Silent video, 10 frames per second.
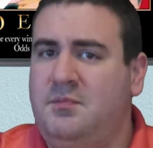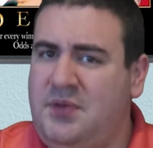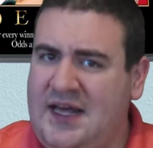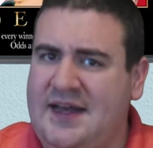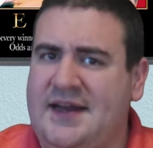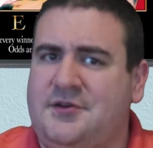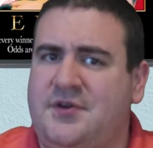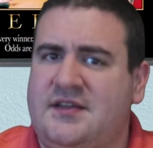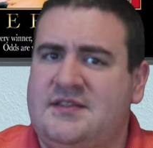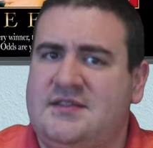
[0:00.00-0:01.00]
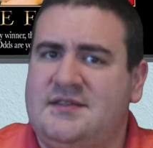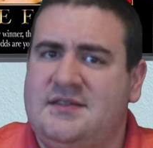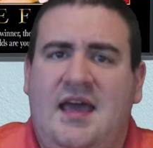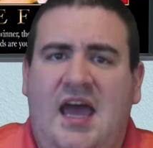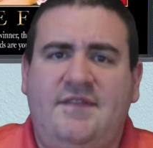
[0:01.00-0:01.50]
But I digress.
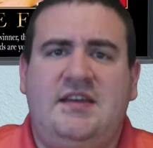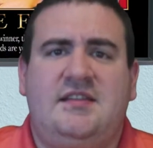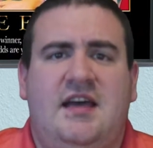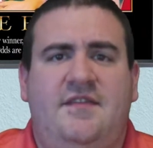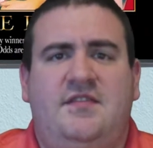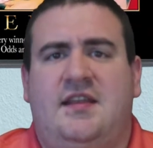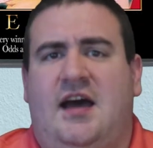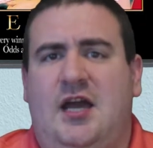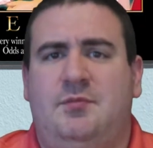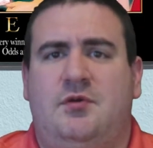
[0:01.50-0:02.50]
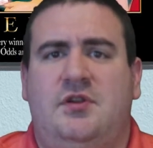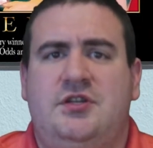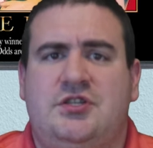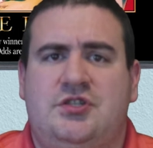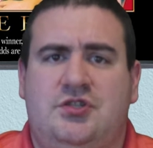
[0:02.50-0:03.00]
Having left the hyper-religious